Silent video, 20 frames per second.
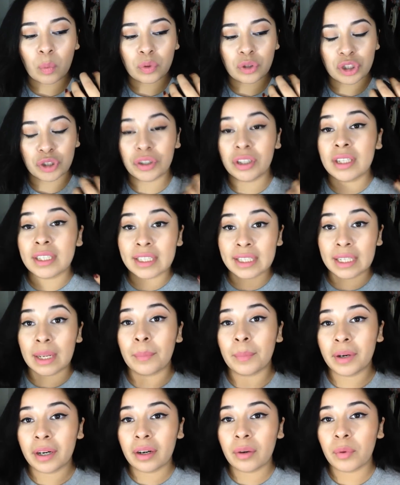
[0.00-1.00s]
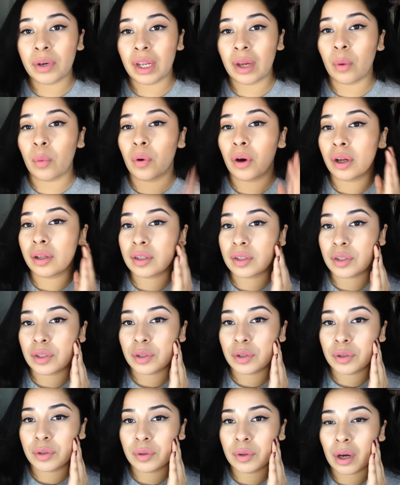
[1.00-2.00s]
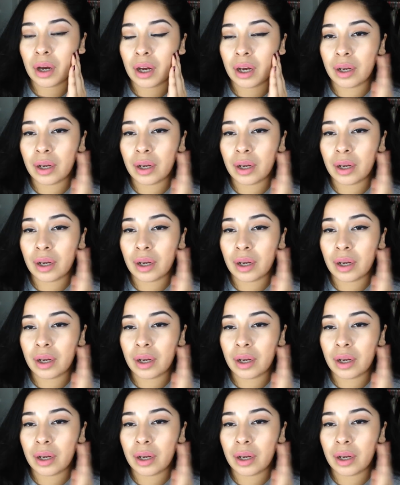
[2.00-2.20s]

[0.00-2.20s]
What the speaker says: during the summer when I want to